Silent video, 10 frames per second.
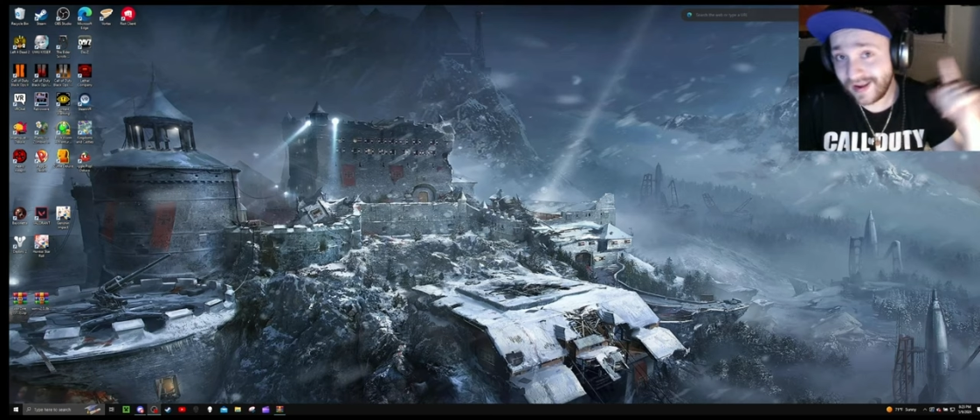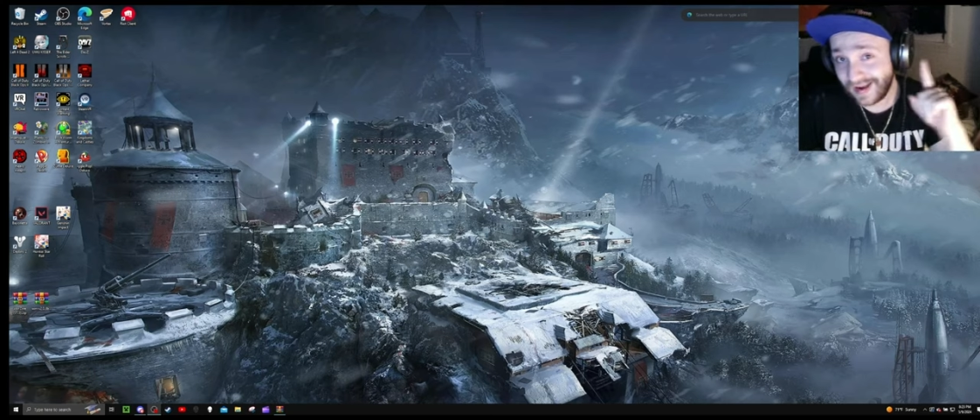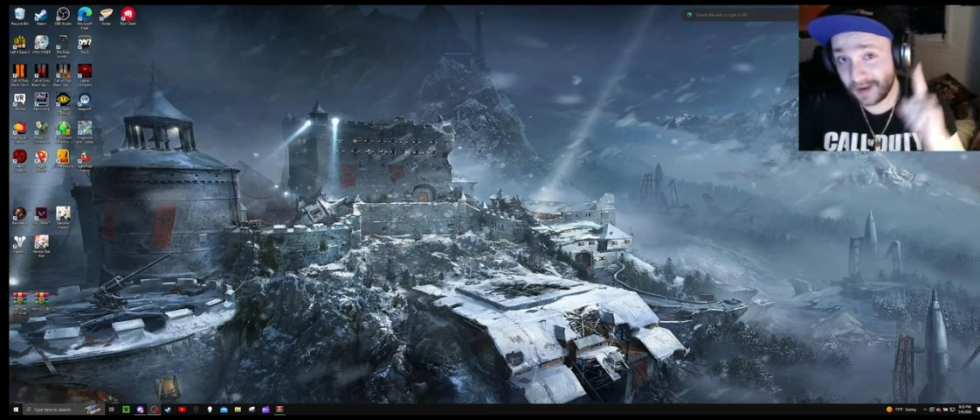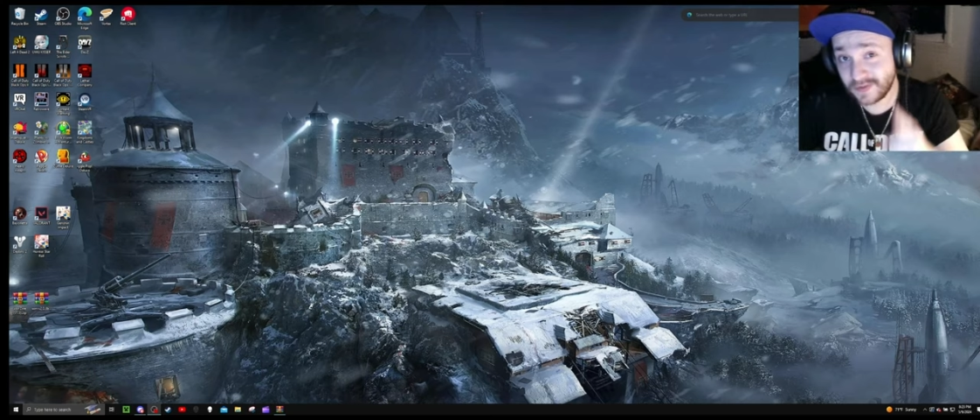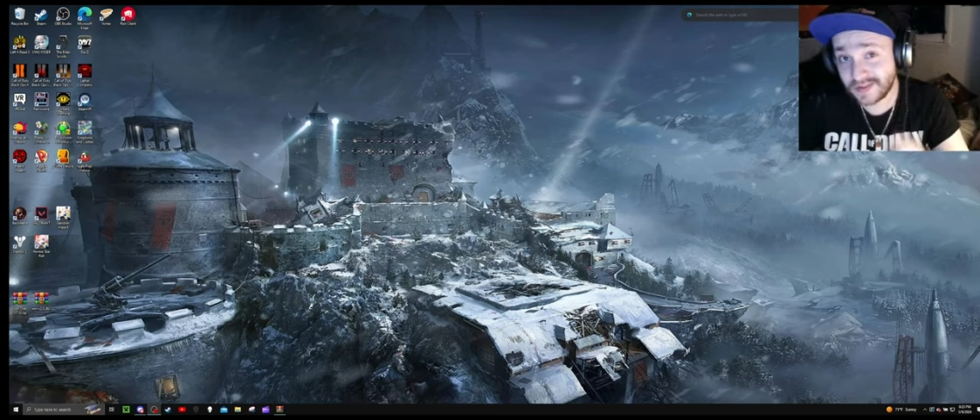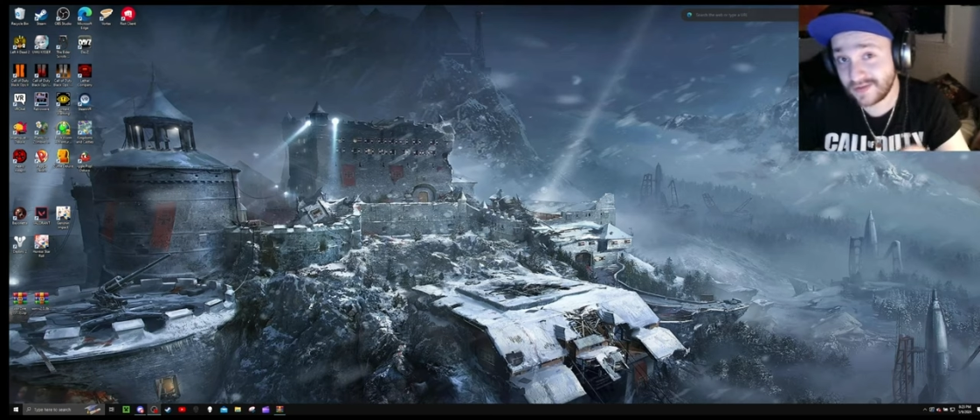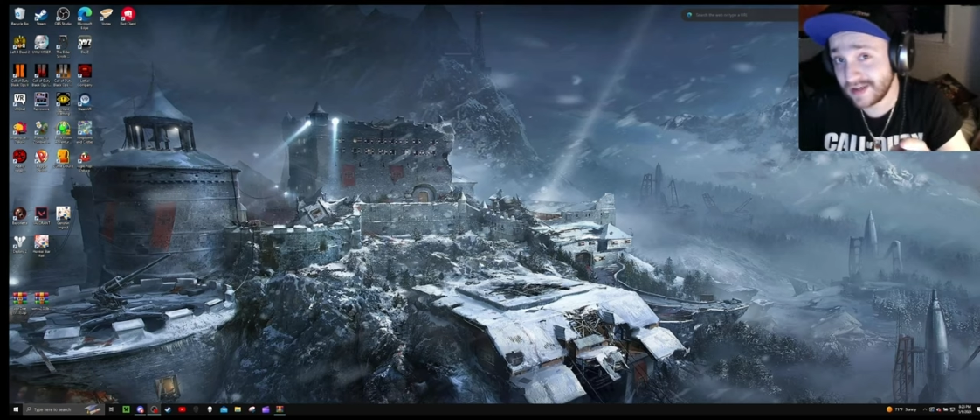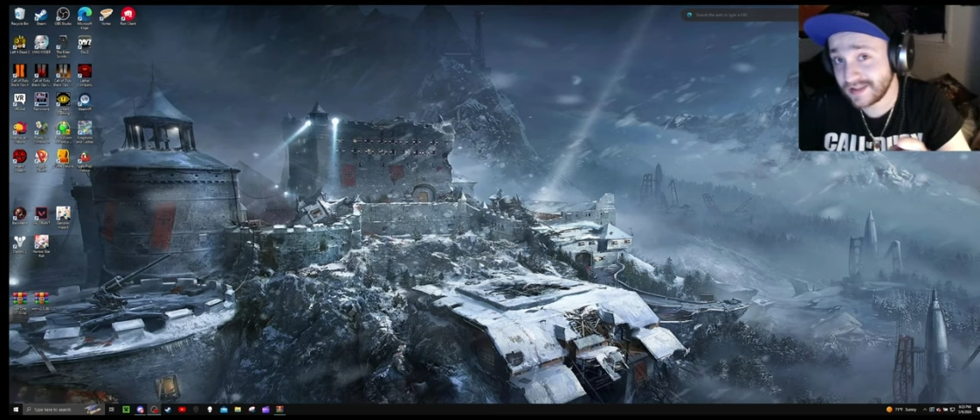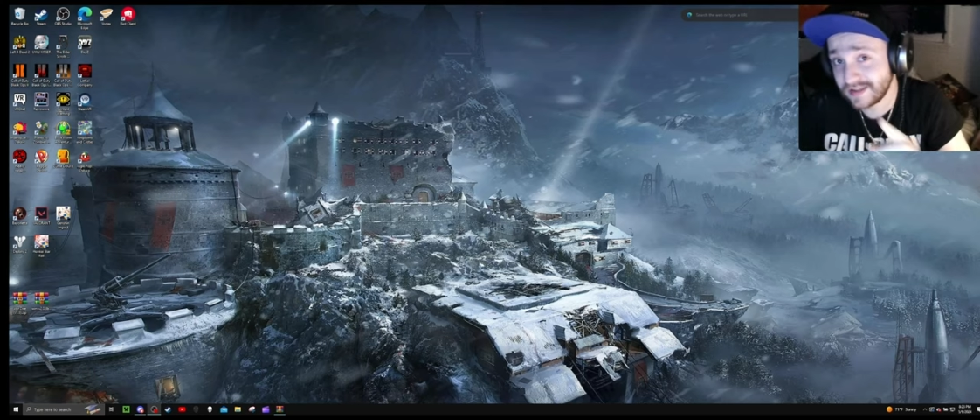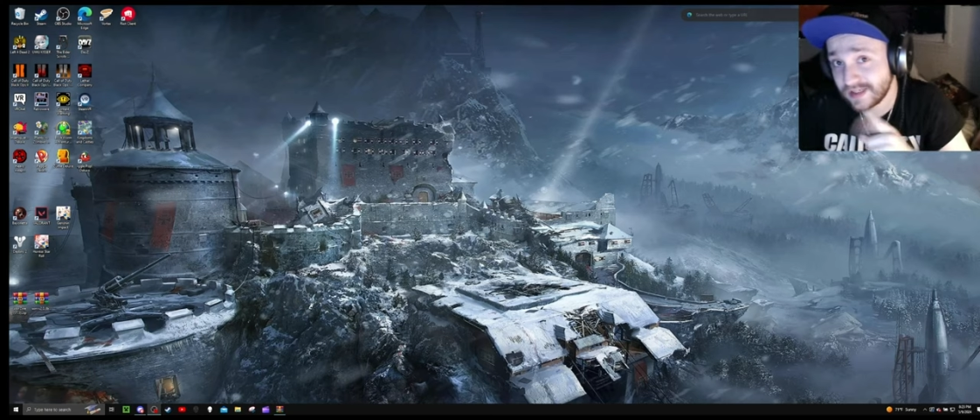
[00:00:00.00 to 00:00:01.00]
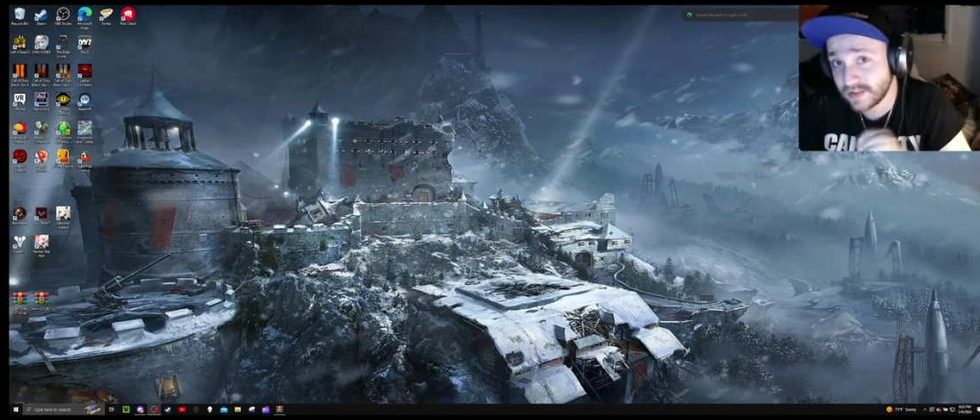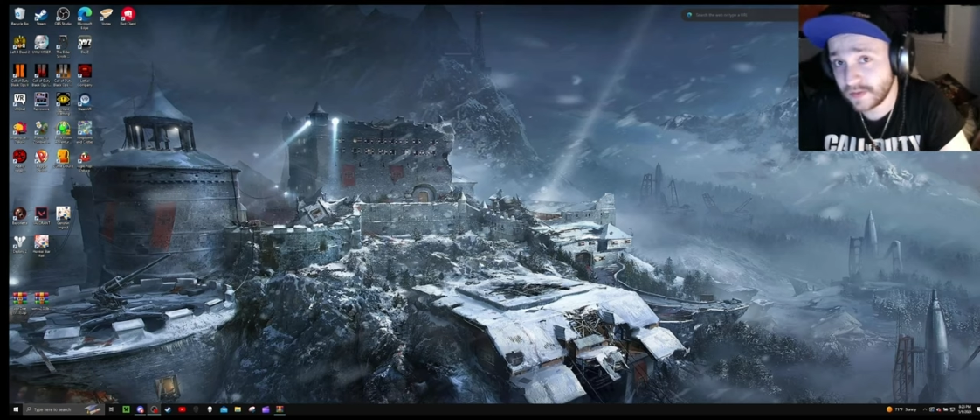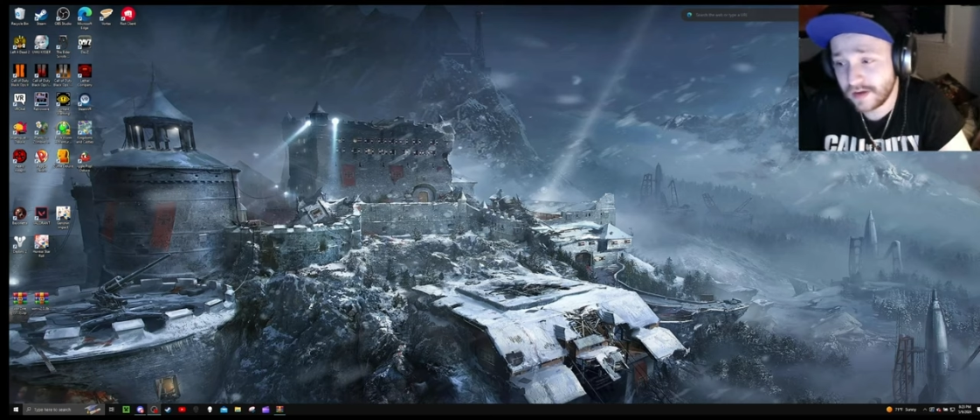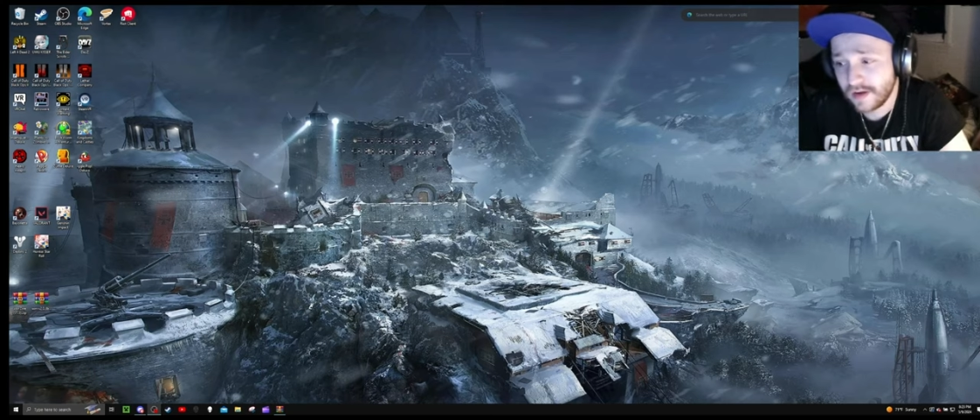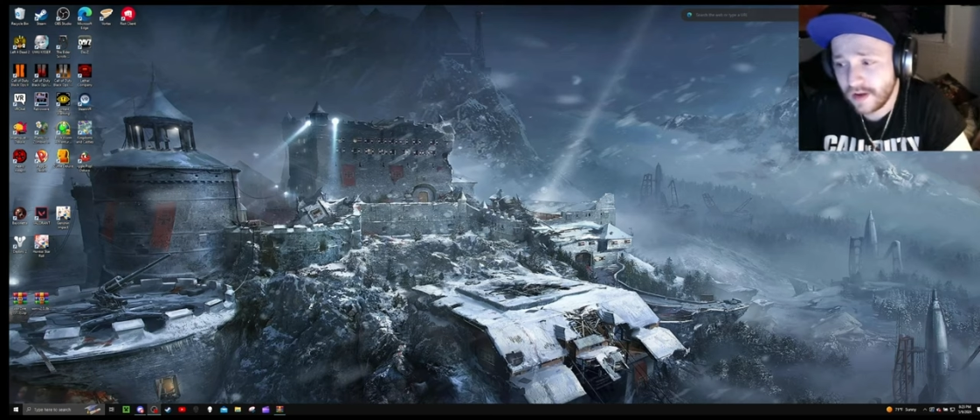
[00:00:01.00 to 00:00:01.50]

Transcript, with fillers: and I will see you guys in the next one.